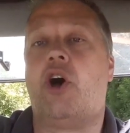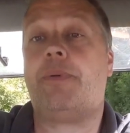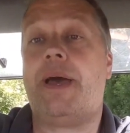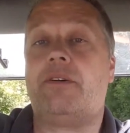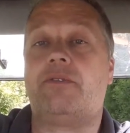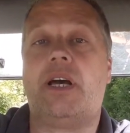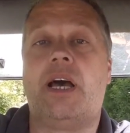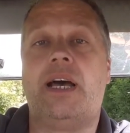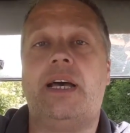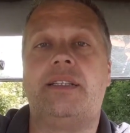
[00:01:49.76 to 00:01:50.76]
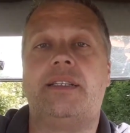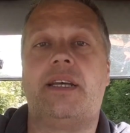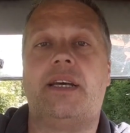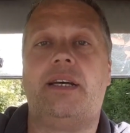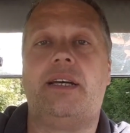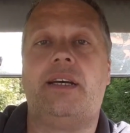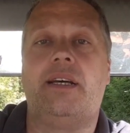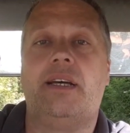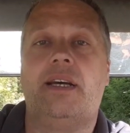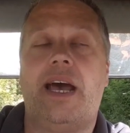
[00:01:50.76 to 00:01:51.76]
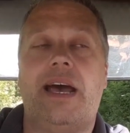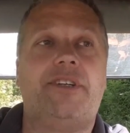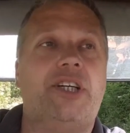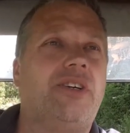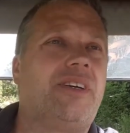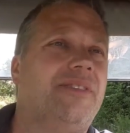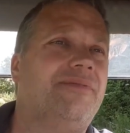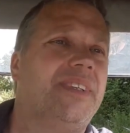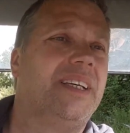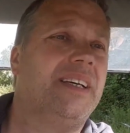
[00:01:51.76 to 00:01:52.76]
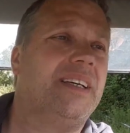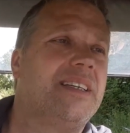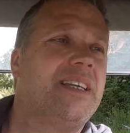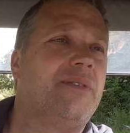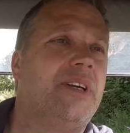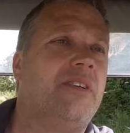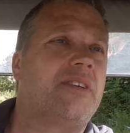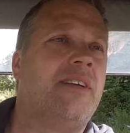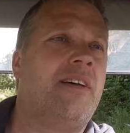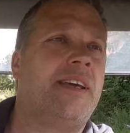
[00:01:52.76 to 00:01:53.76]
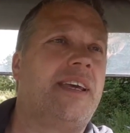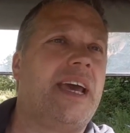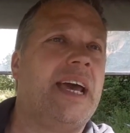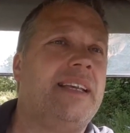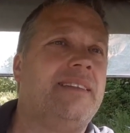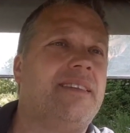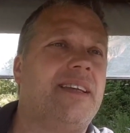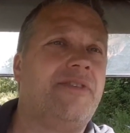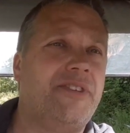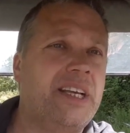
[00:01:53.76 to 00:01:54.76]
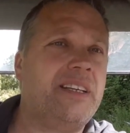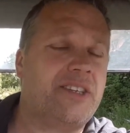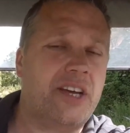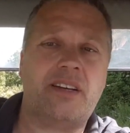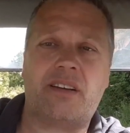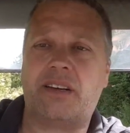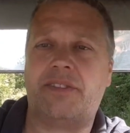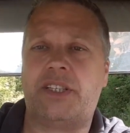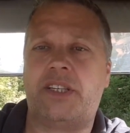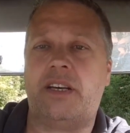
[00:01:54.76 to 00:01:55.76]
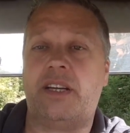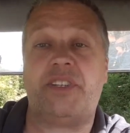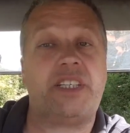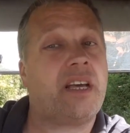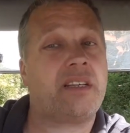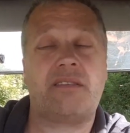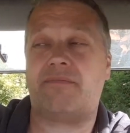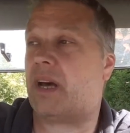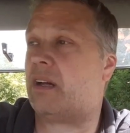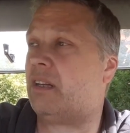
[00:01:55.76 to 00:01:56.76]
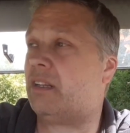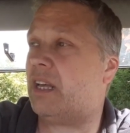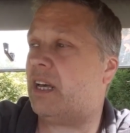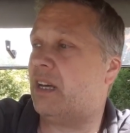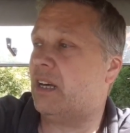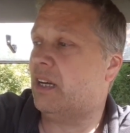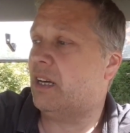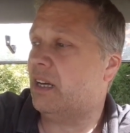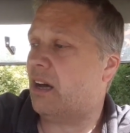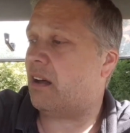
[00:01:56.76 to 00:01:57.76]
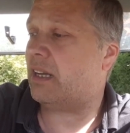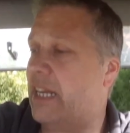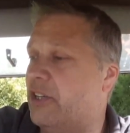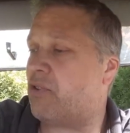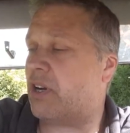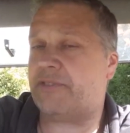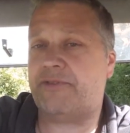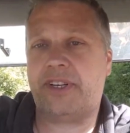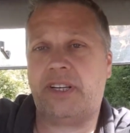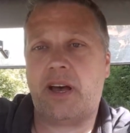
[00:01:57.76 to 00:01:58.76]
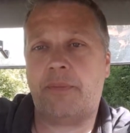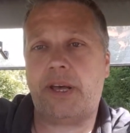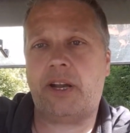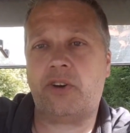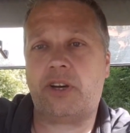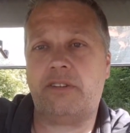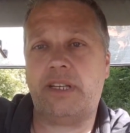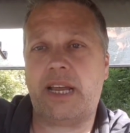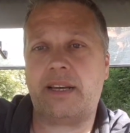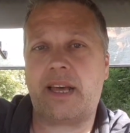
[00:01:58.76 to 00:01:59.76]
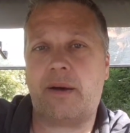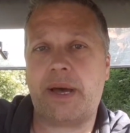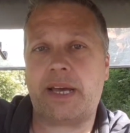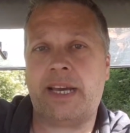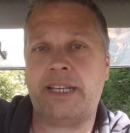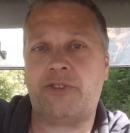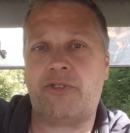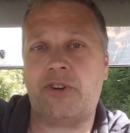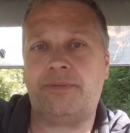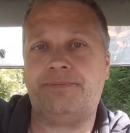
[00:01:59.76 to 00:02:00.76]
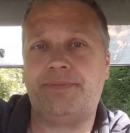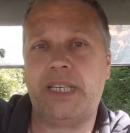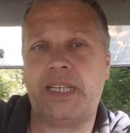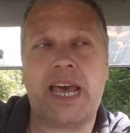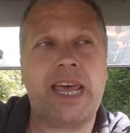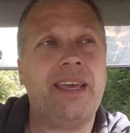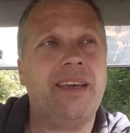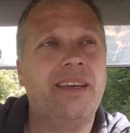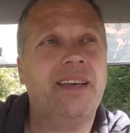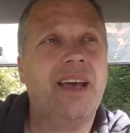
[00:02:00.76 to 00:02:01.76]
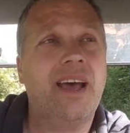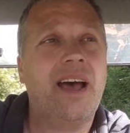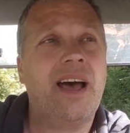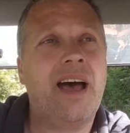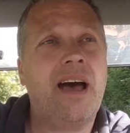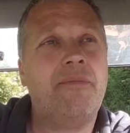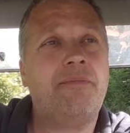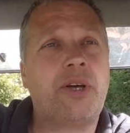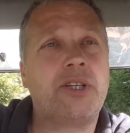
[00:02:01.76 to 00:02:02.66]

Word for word: going to hop out and uh, have a look, see what it looks like, and if it needs turning, I'll give it a turn. If it doesn't, I'll uh, I'll let it dry for a bit longer and then come back later on today, um,